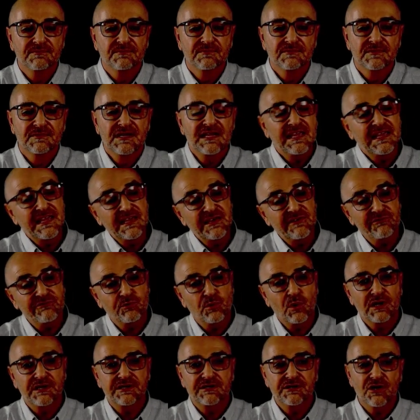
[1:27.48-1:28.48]
If
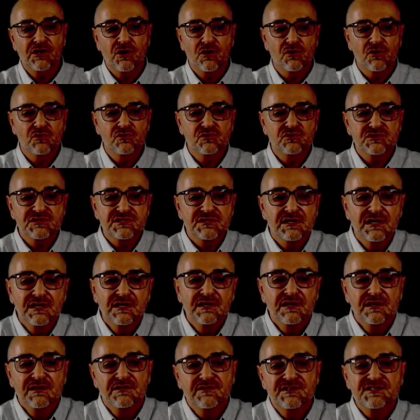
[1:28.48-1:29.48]
one knows
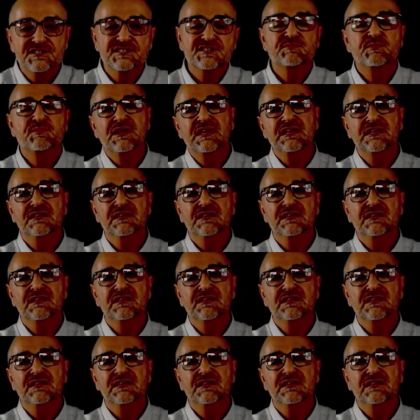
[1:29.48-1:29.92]
the speed